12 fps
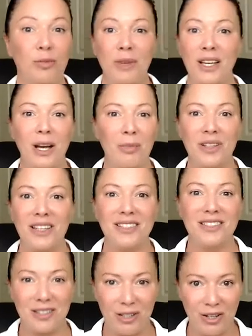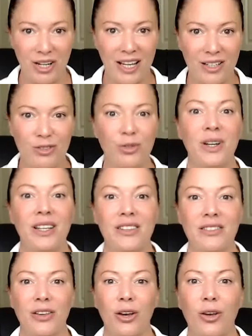me a couple of years to learn how to do it,
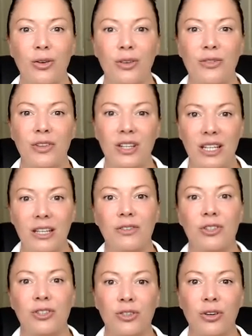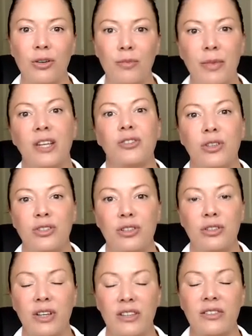so if you're going to give it a shot, make sure you
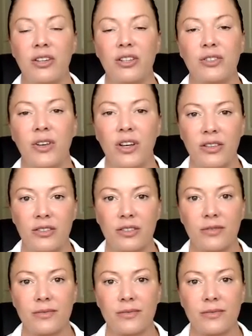do research first.